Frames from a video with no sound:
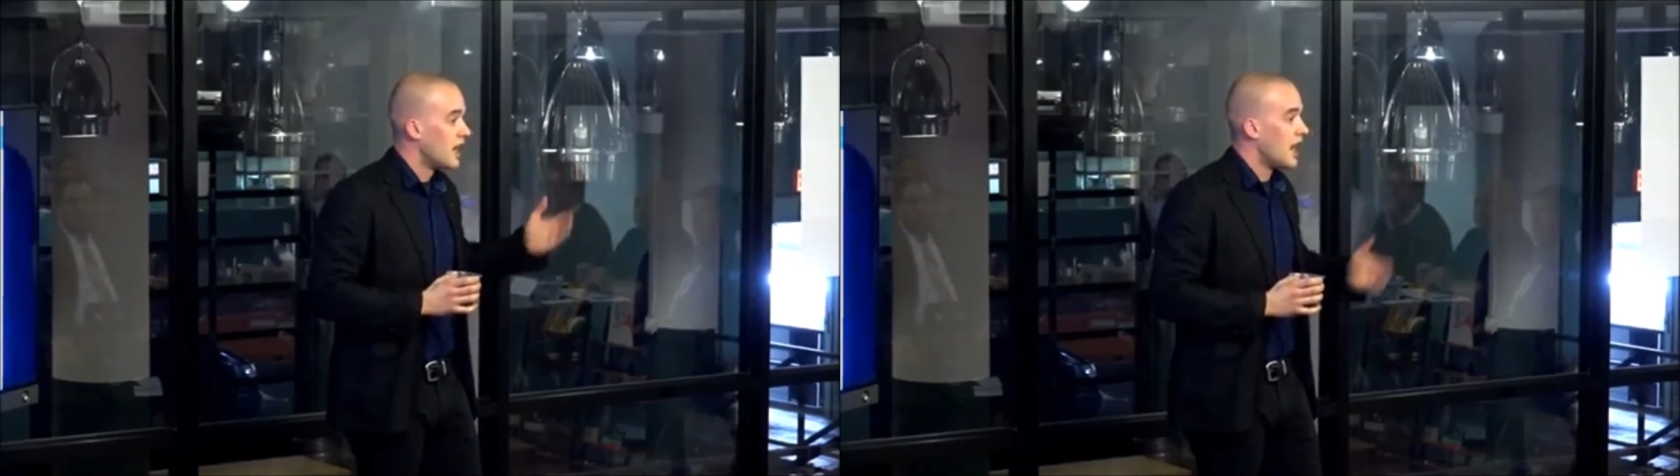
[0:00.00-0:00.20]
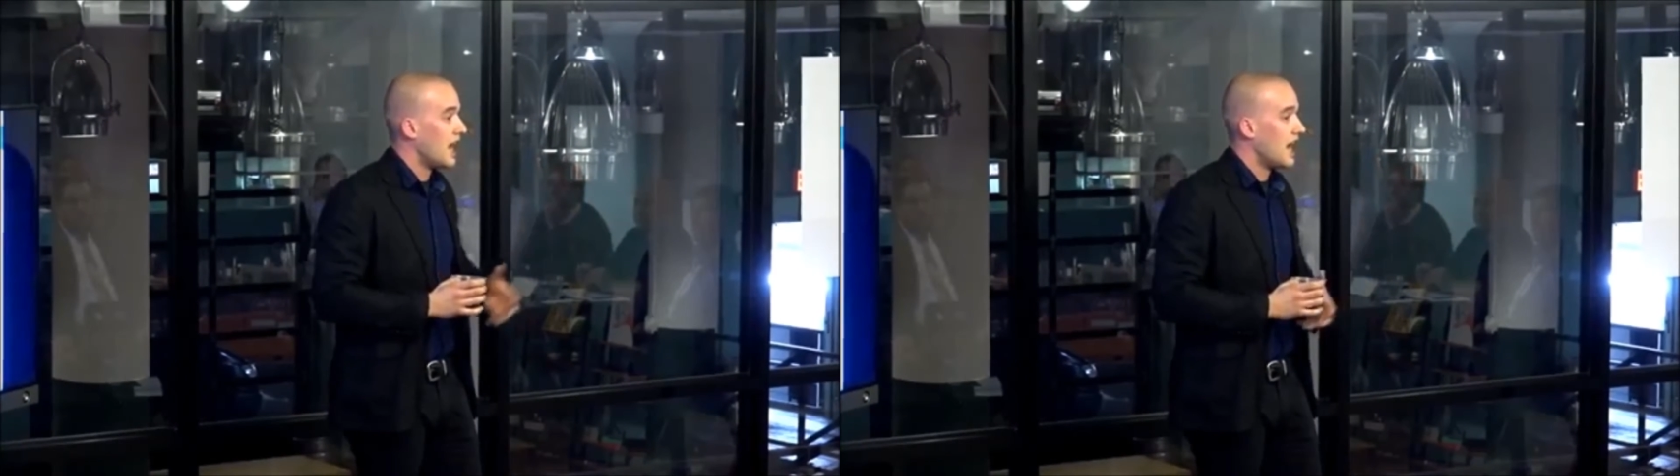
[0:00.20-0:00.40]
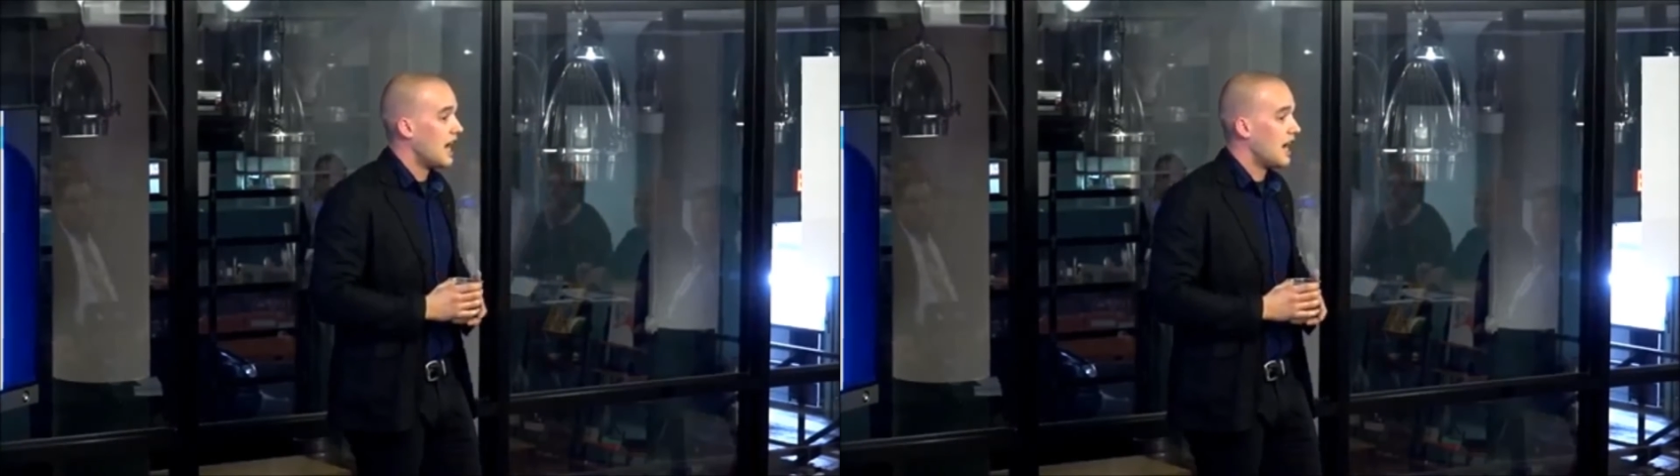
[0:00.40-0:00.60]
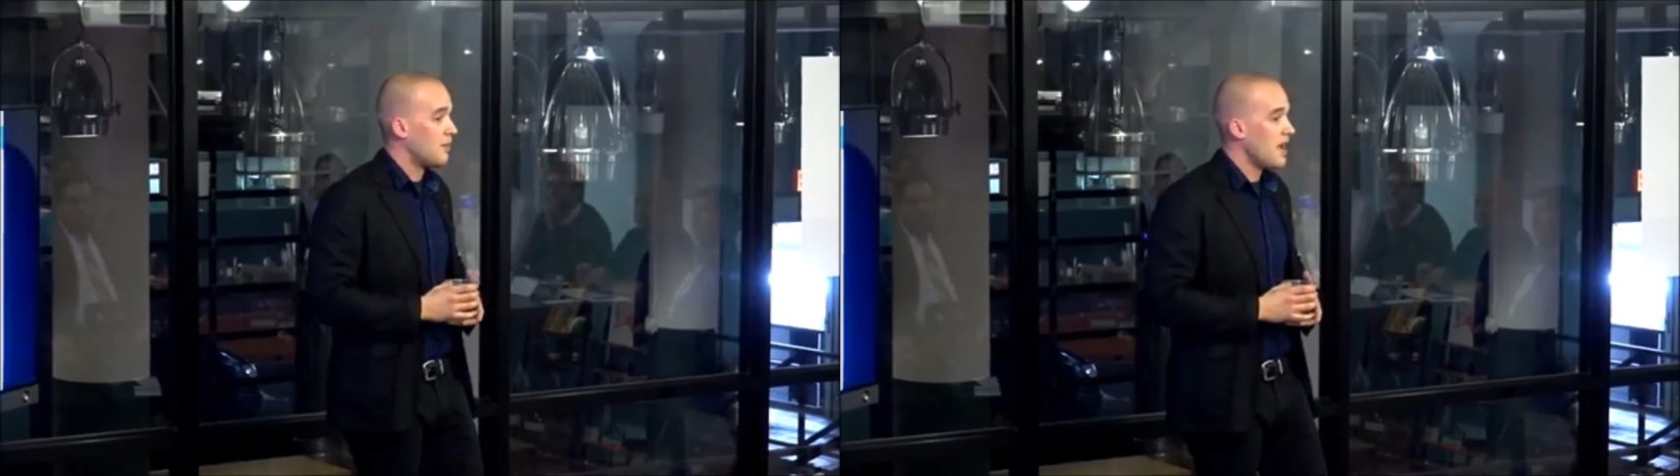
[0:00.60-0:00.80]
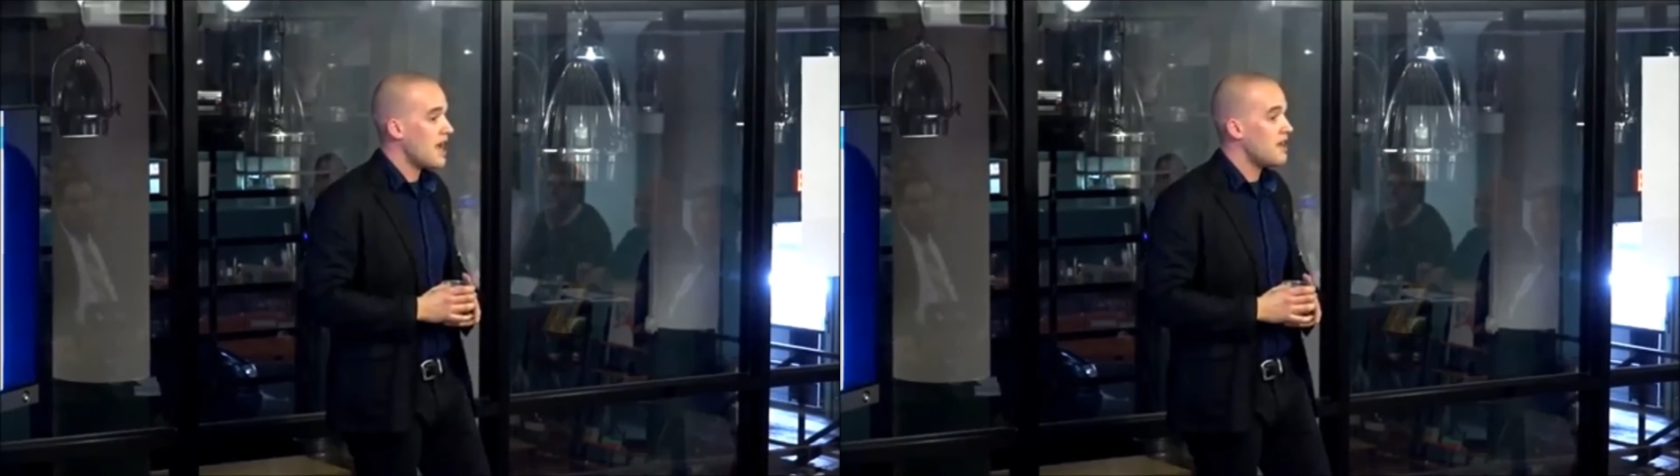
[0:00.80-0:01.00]

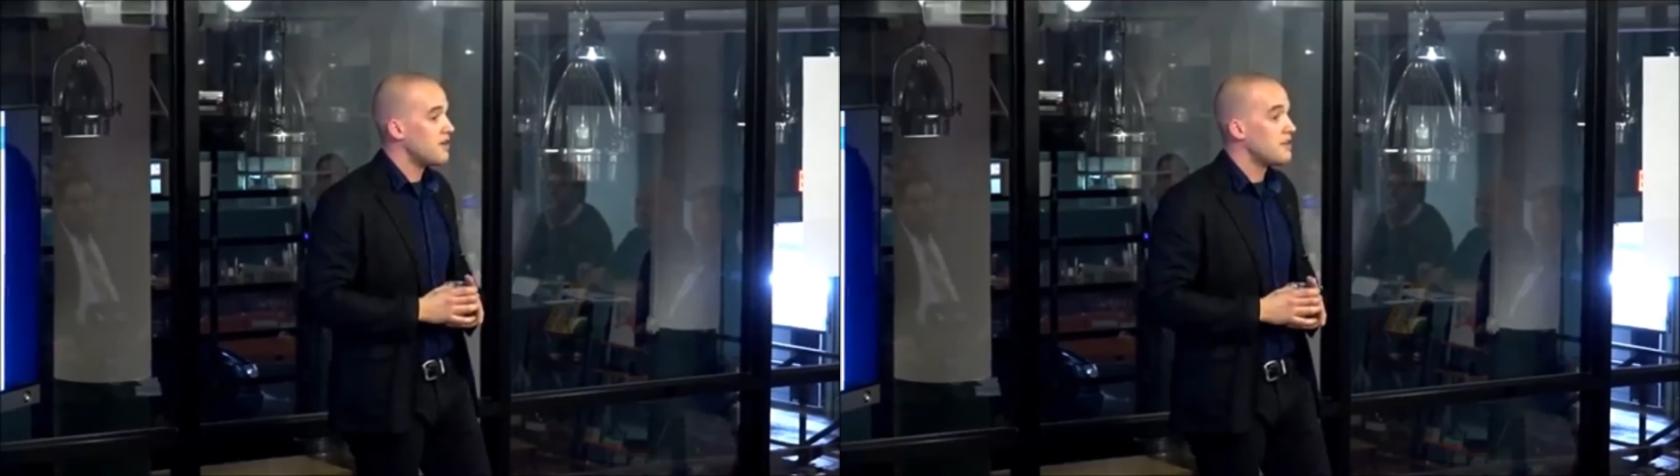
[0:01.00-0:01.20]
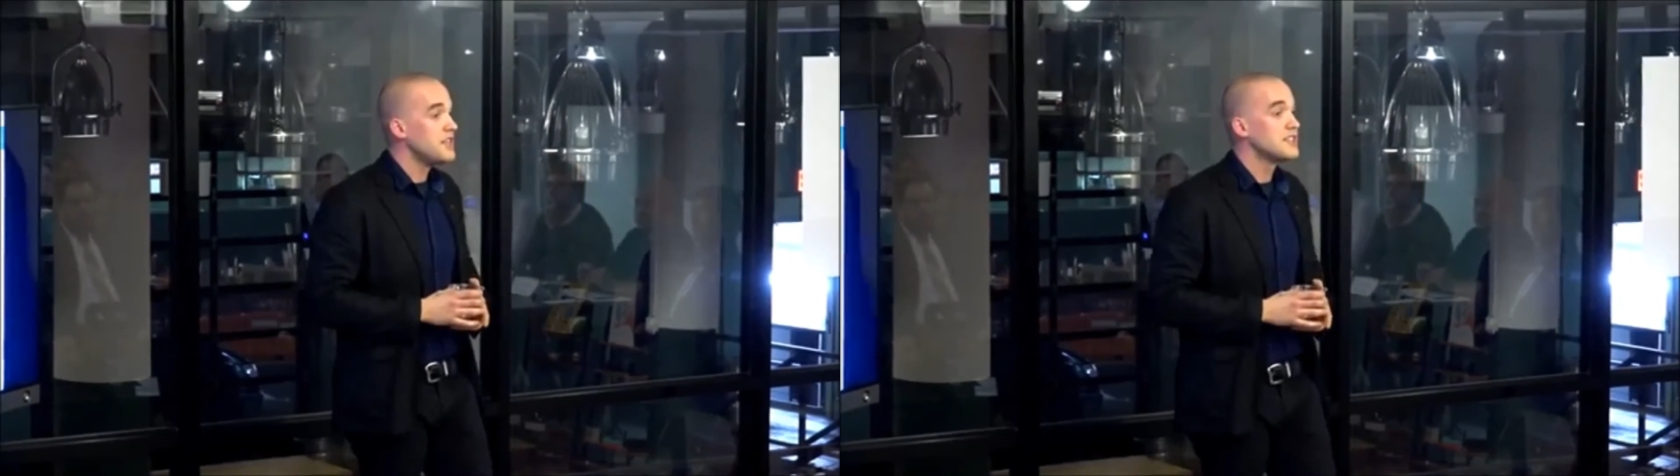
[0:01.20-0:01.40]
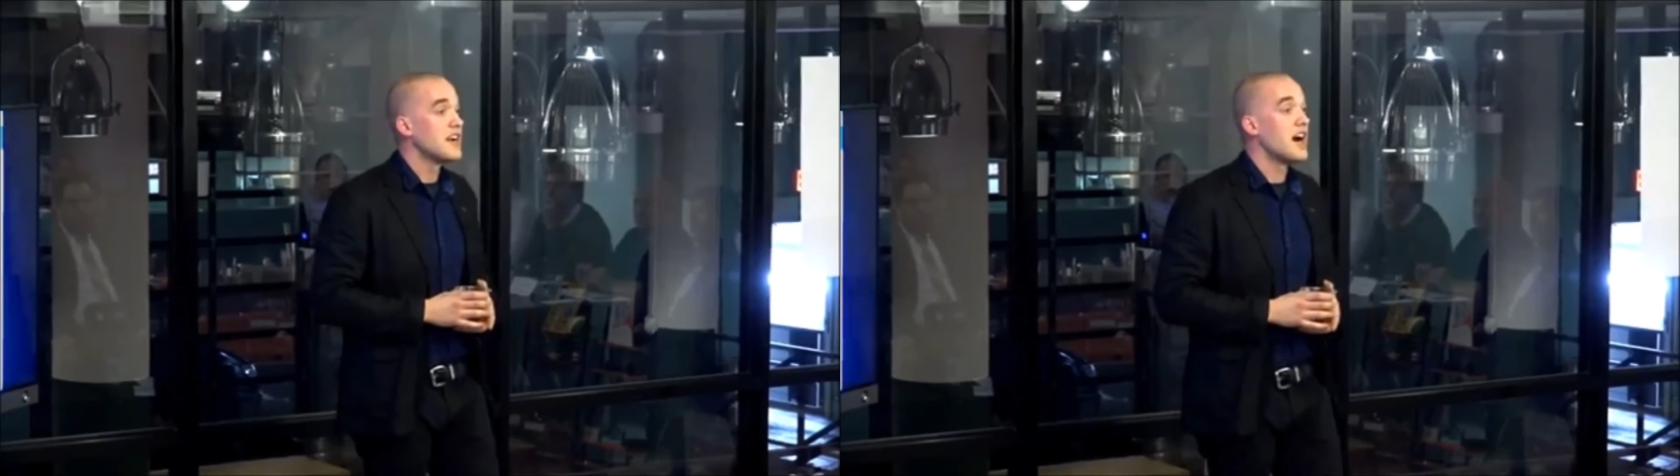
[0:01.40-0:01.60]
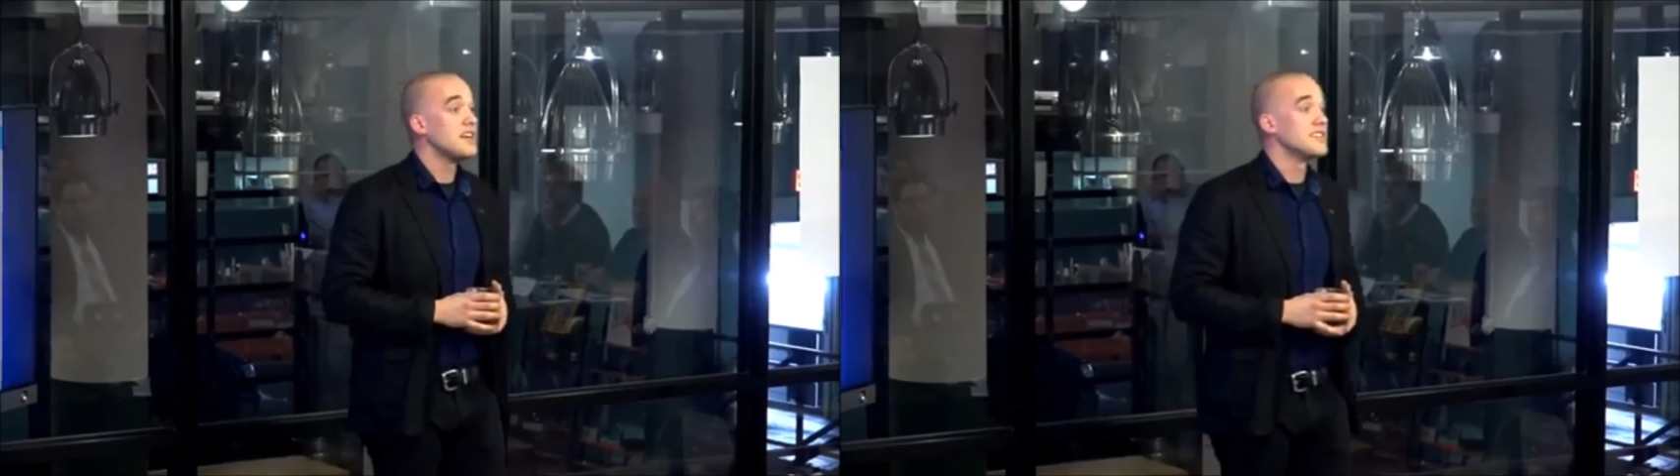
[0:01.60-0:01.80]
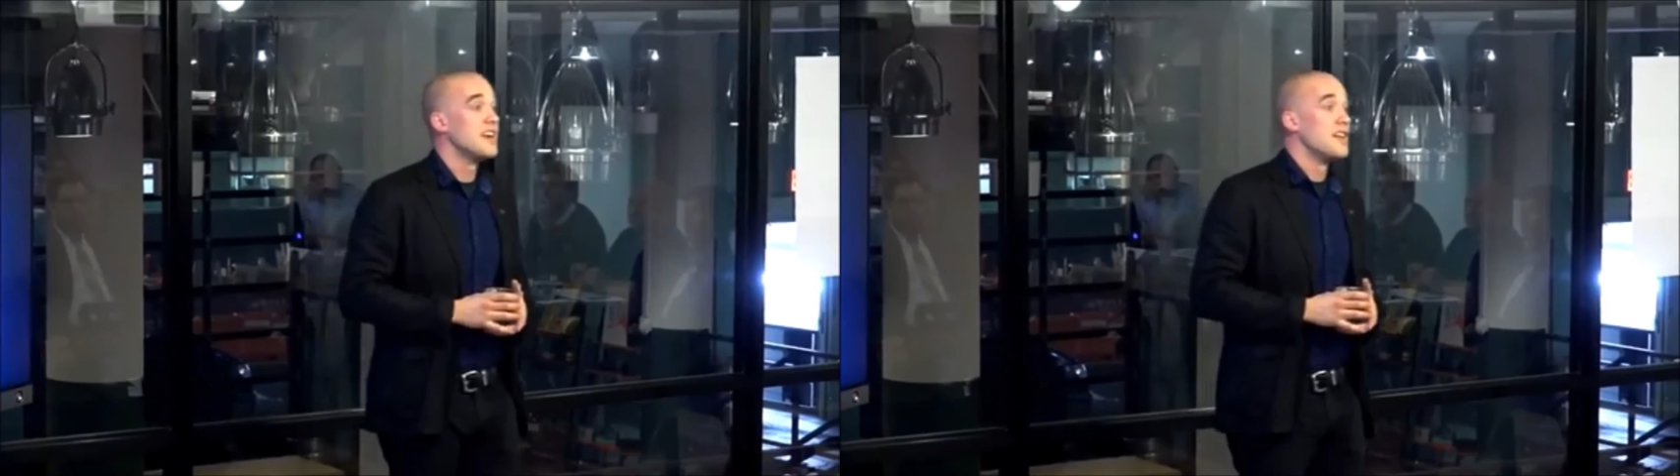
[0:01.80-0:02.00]
And these
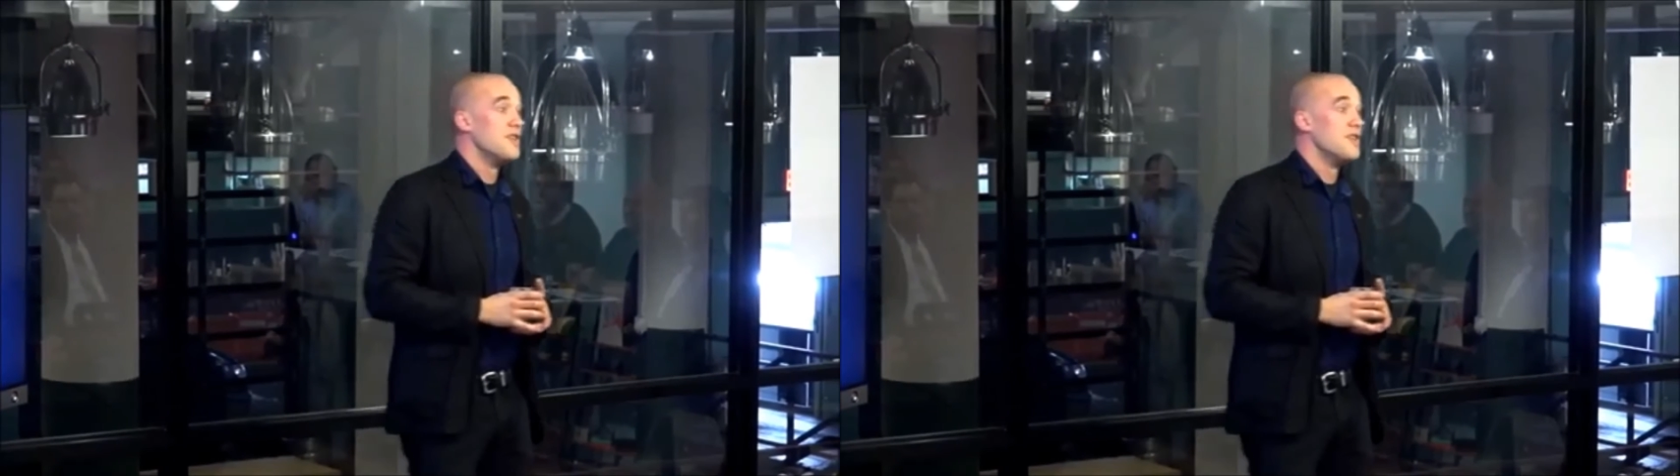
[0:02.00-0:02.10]
guys,